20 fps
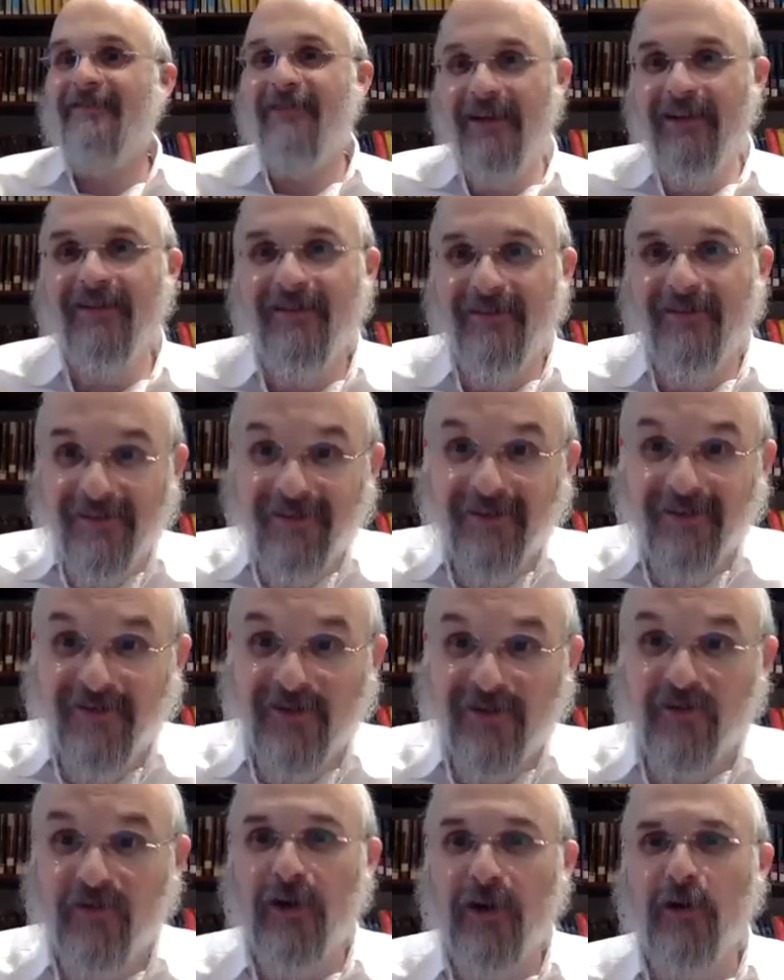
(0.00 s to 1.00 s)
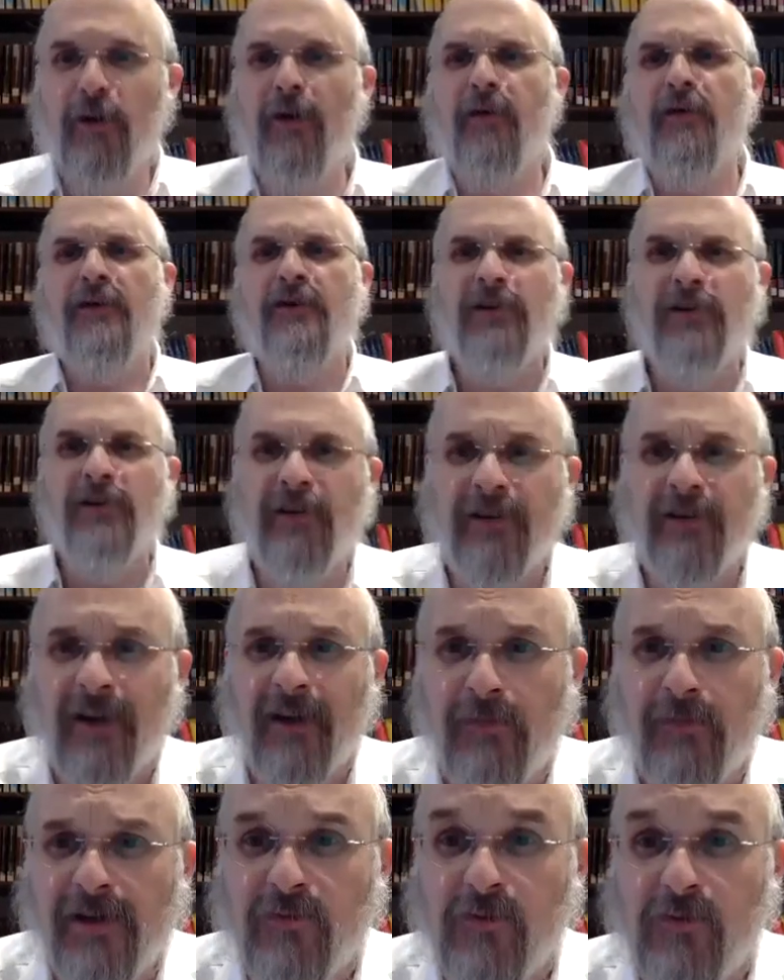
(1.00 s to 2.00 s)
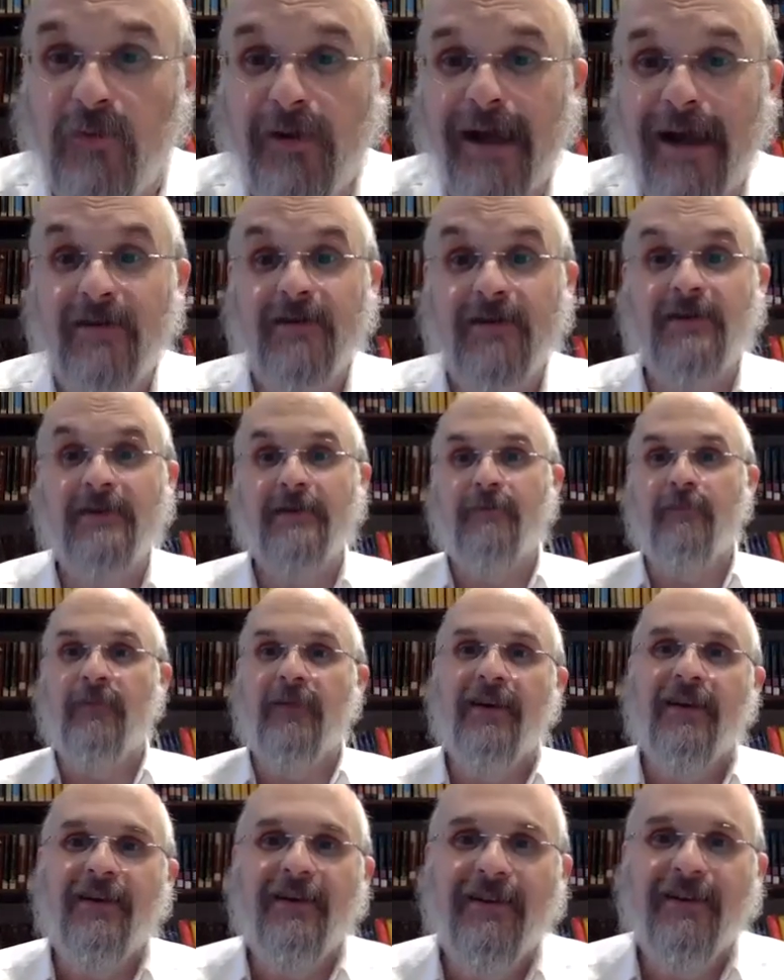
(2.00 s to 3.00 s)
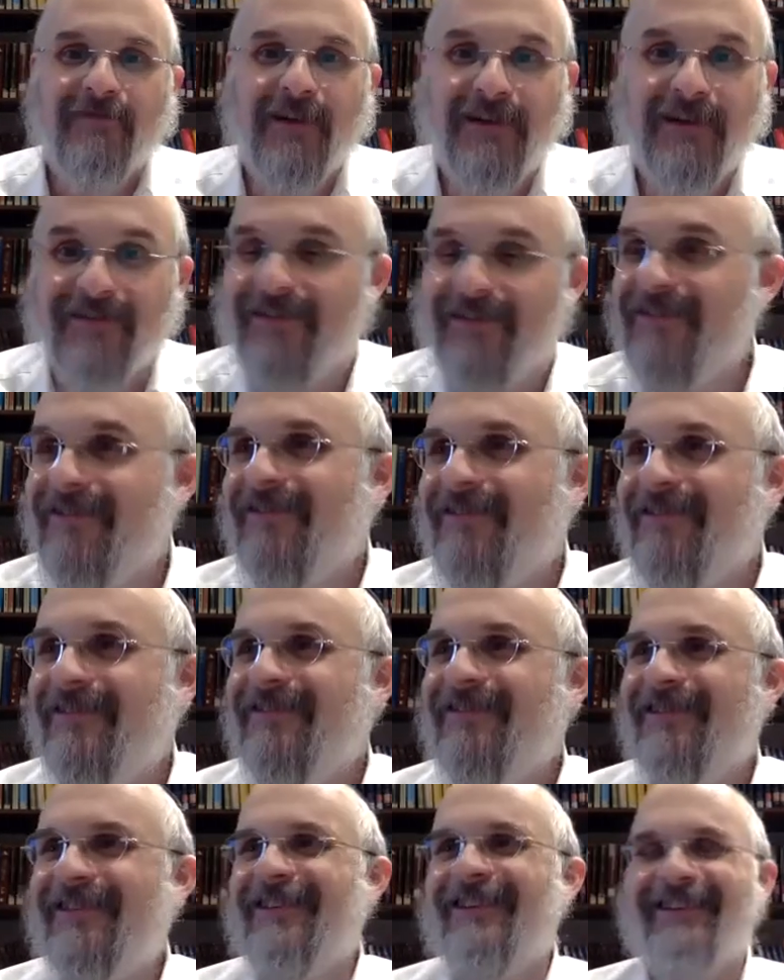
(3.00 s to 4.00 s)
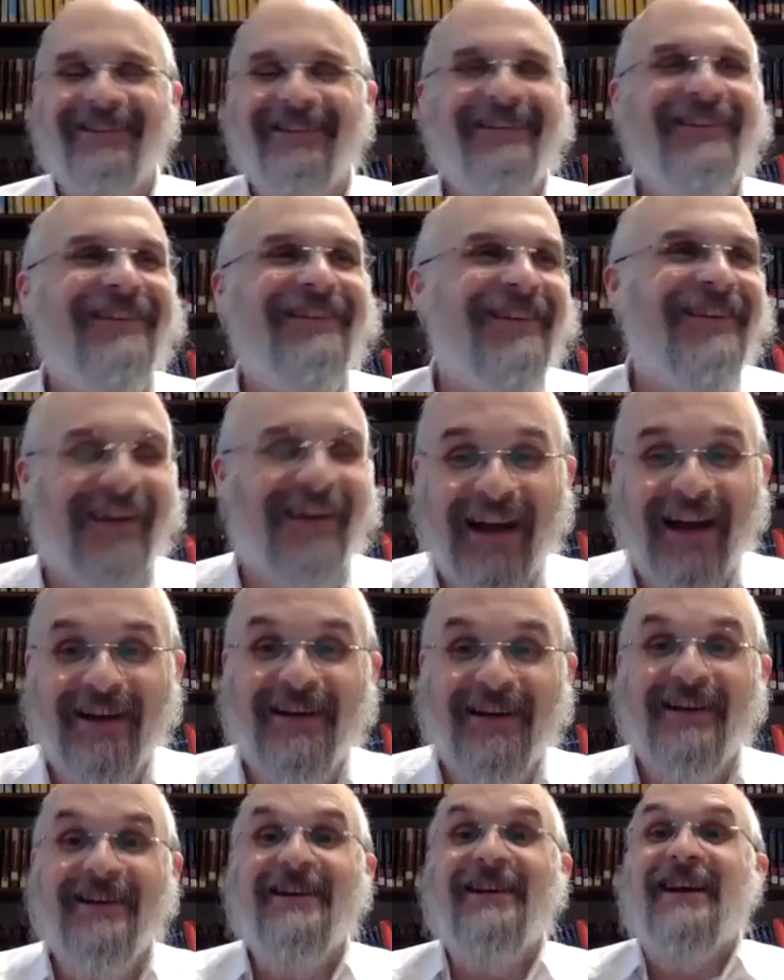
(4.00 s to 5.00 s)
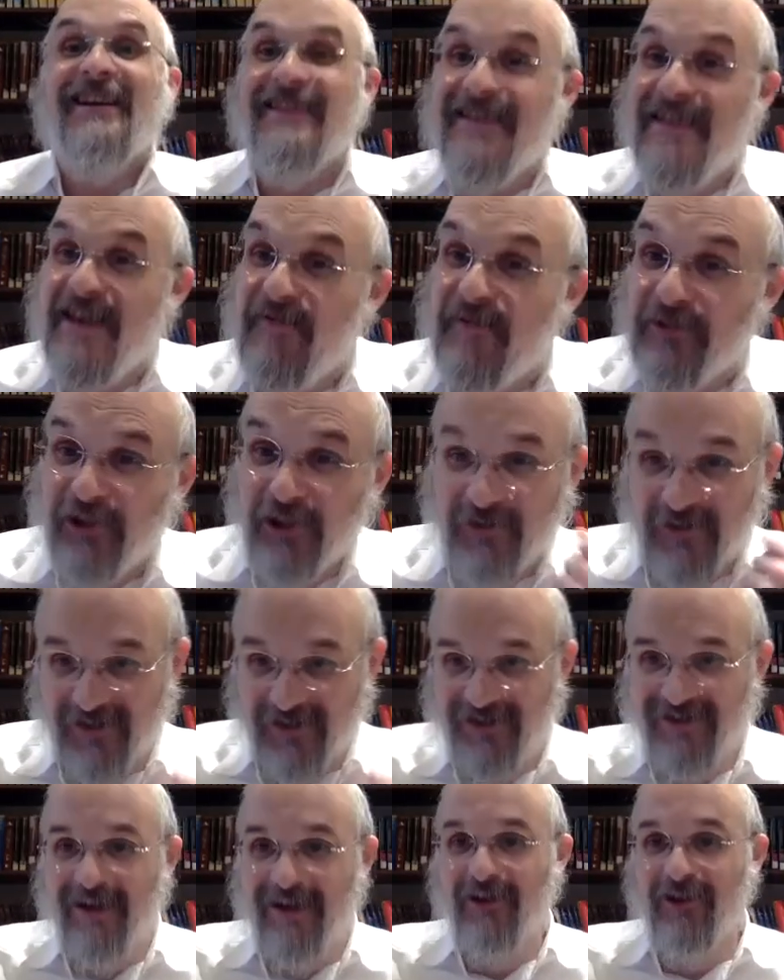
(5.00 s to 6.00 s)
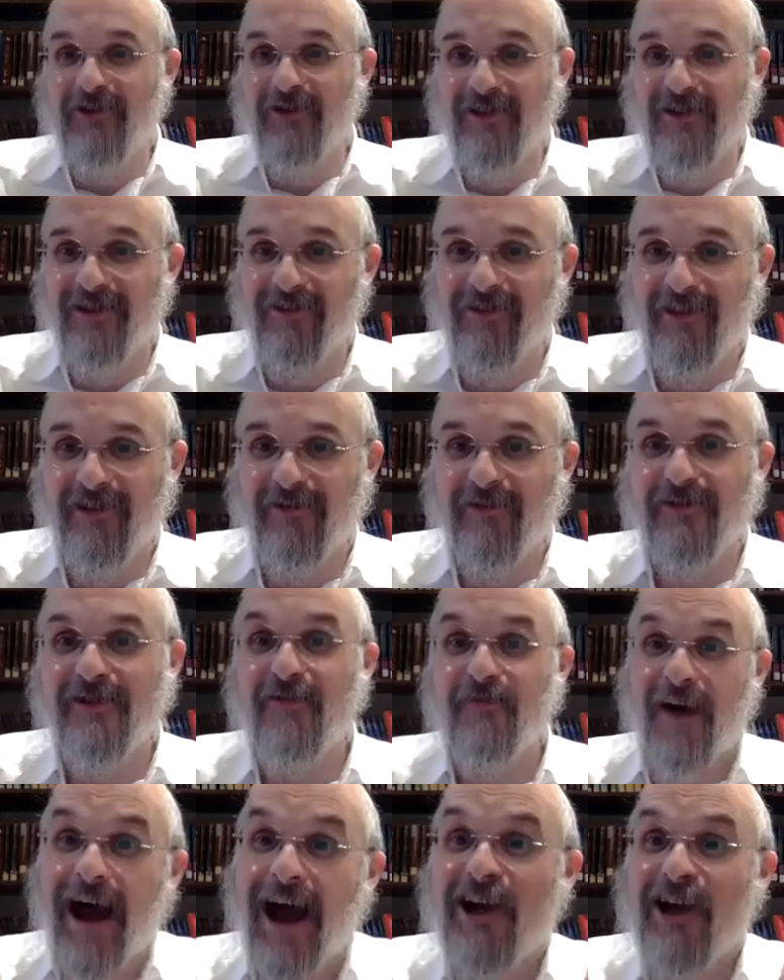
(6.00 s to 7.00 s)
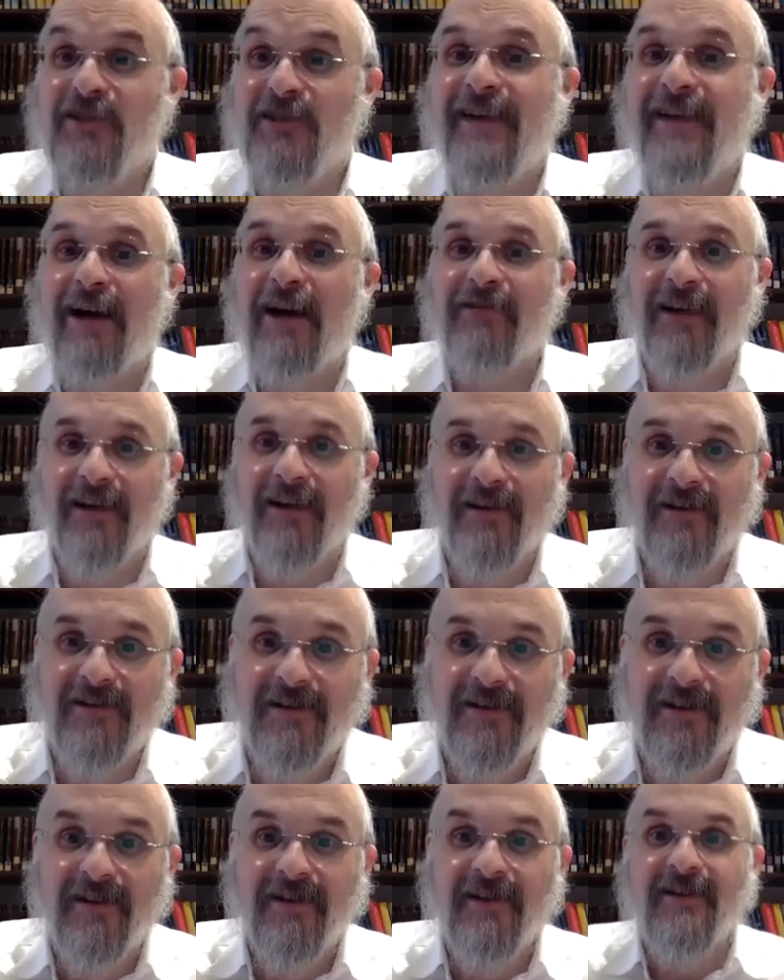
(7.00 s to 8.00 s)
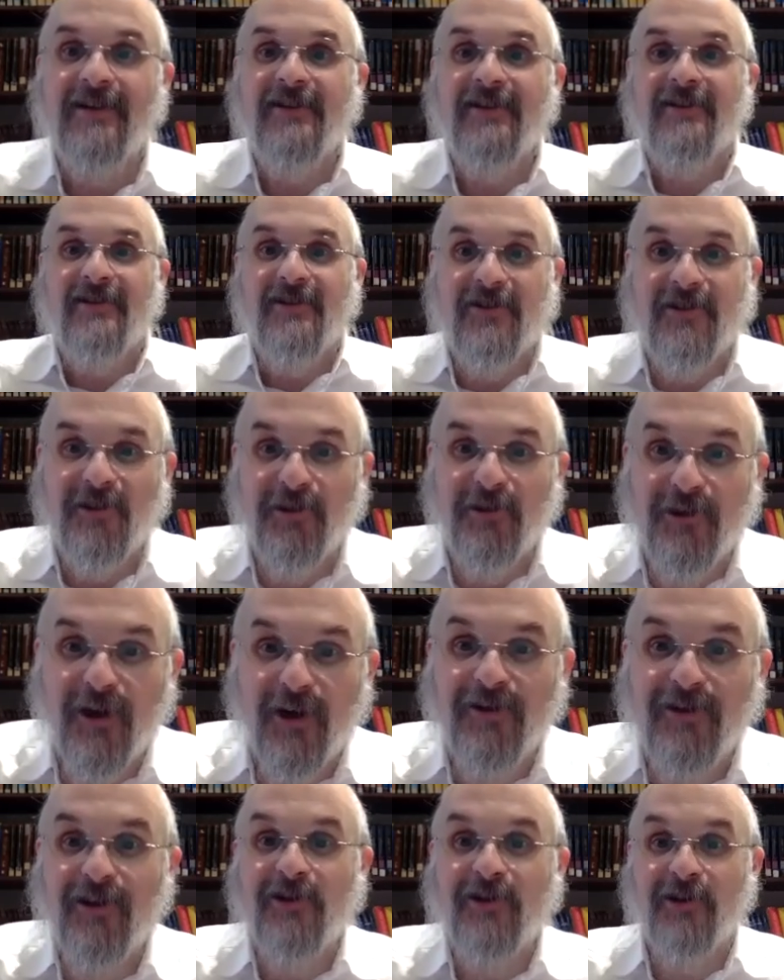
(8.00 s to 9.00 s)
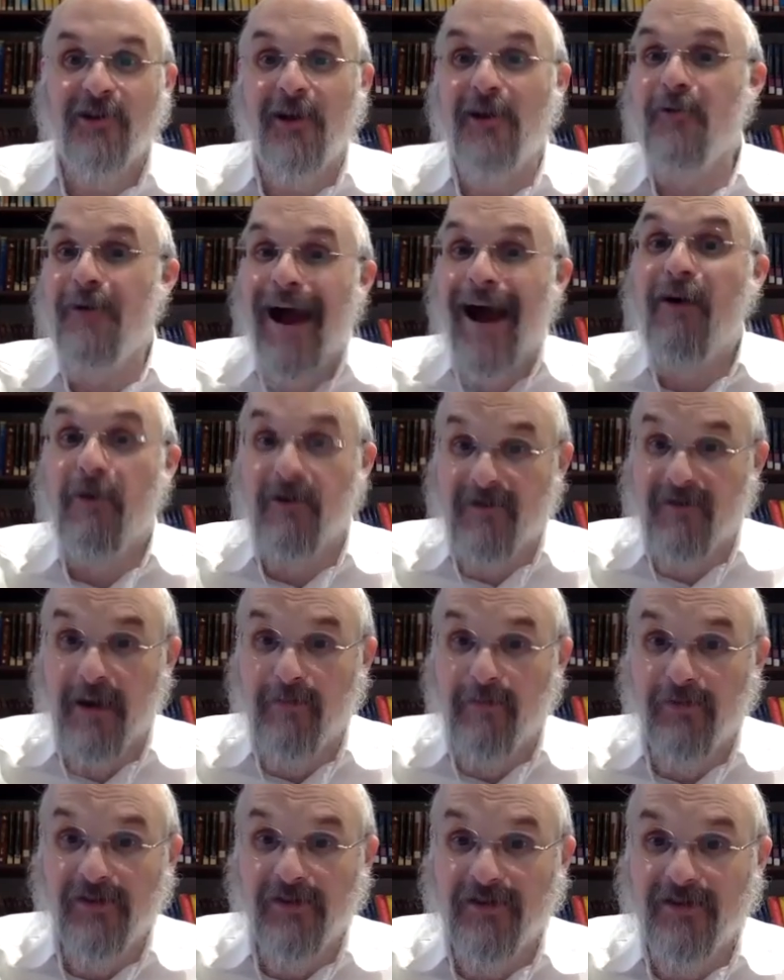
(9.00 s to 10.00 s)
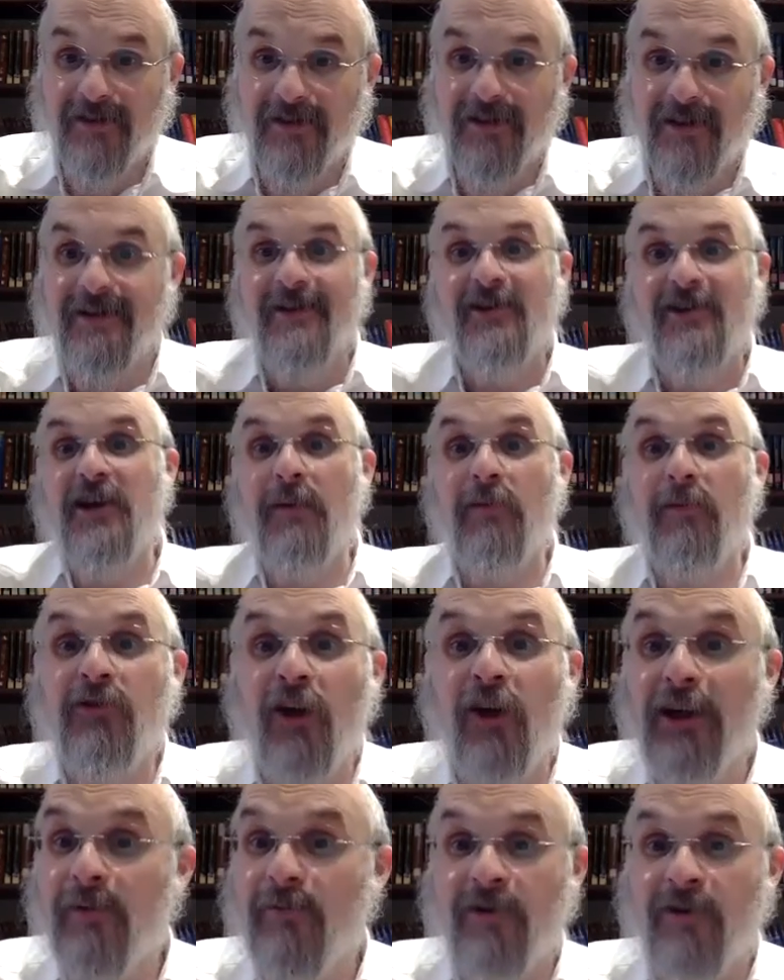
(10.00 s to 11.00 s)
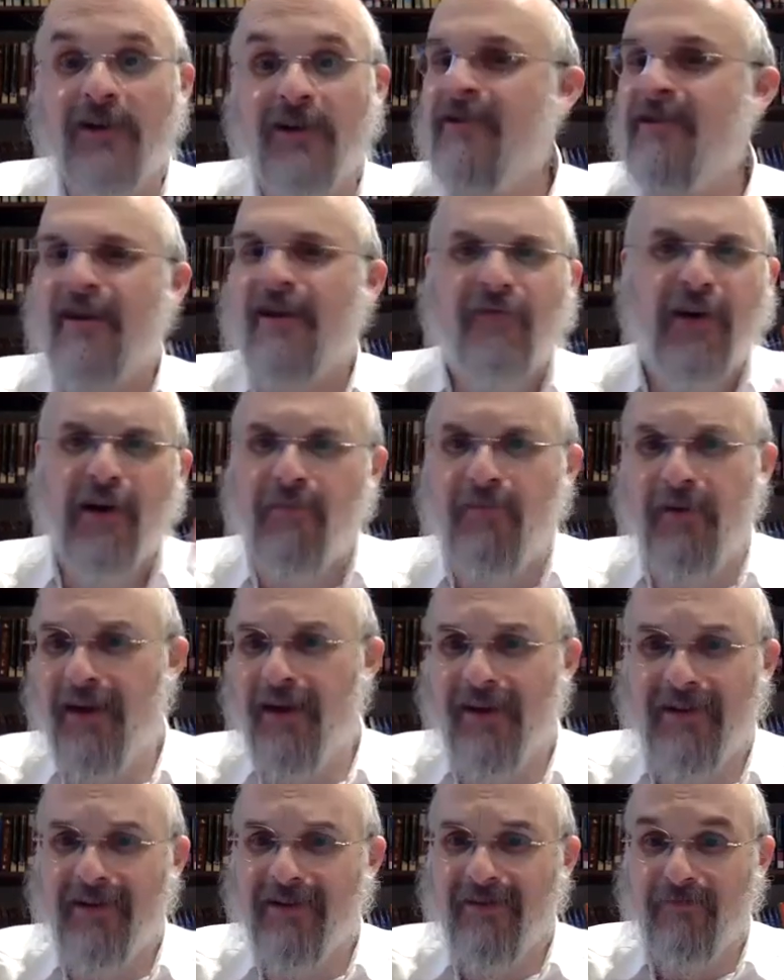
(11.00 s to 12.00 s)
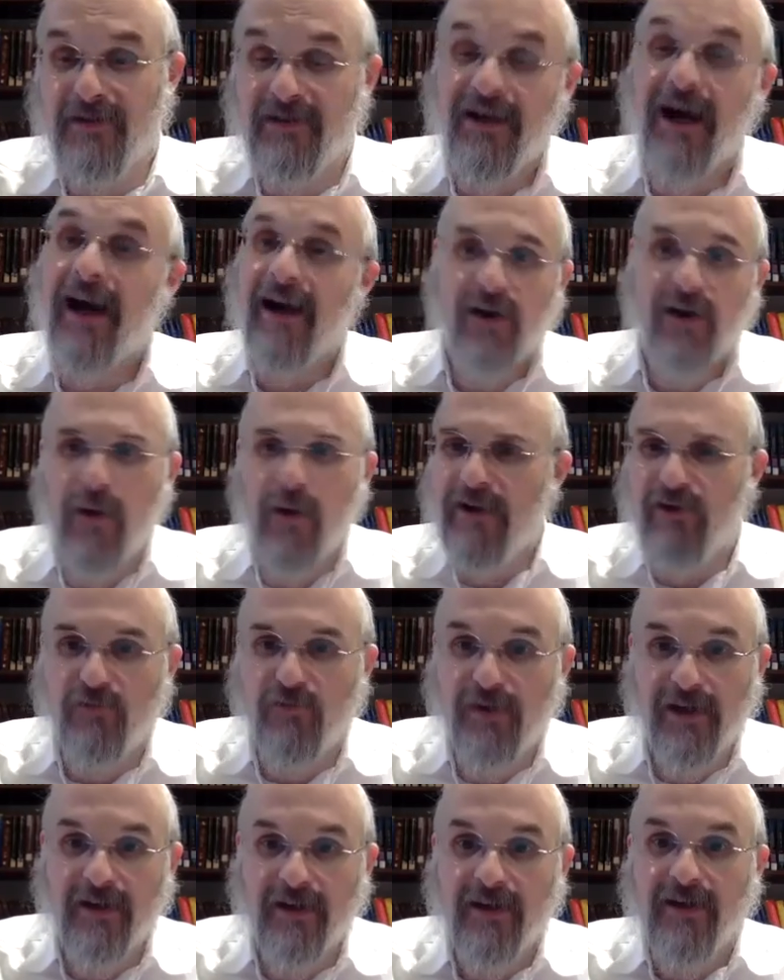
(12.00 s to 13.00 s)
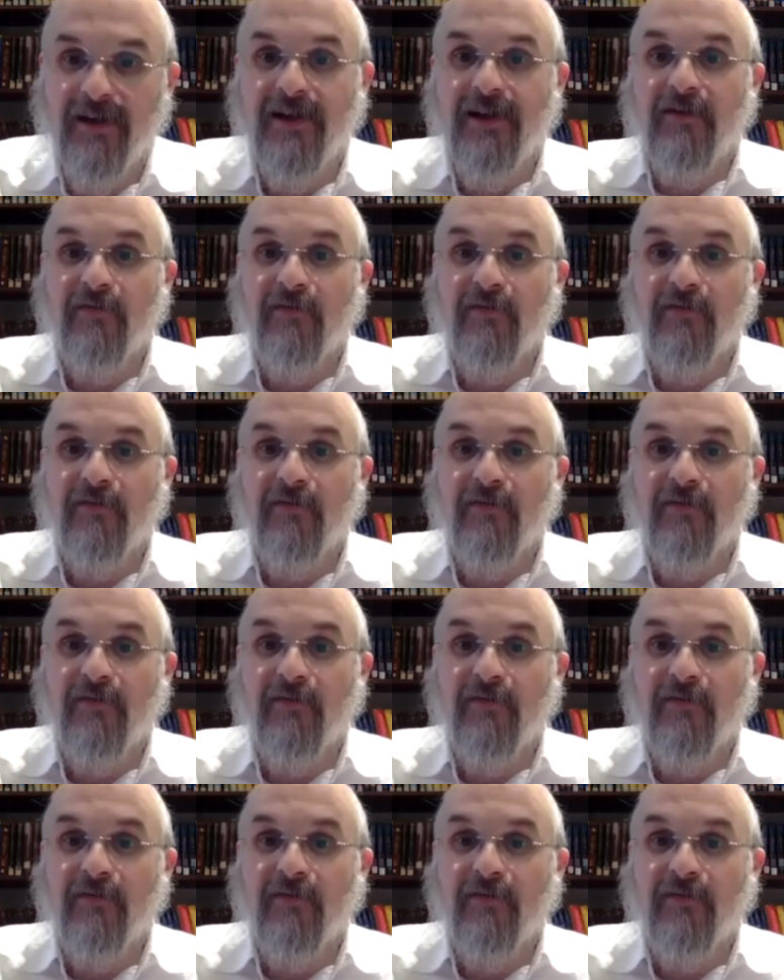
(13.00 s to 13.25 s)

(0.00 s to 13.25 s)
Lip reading: right? Because you're very wealthy. You're living in Talmudic Roman houses, right? Okay. Therefore, Tosfos continues. But actually, nowadays, shulchan shalanu, our tables, shem gedolim yeis, that are very big, midai, way too big,